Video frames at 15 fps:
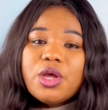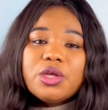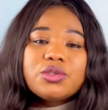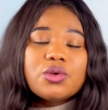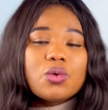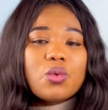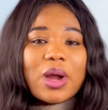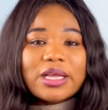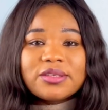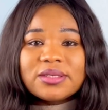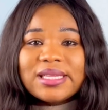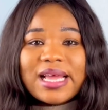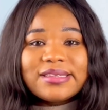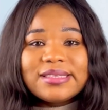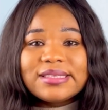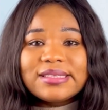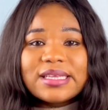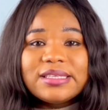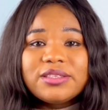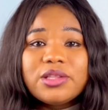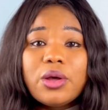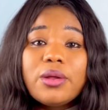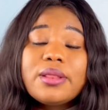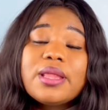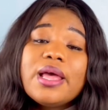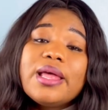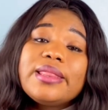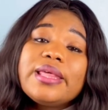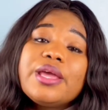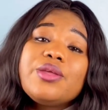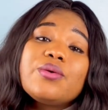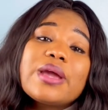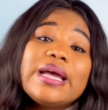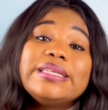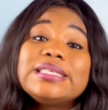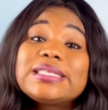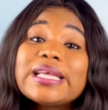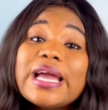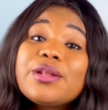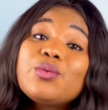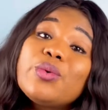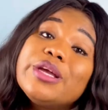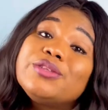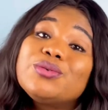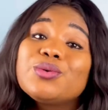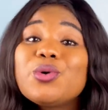So as soon as this is done, then you can decide when to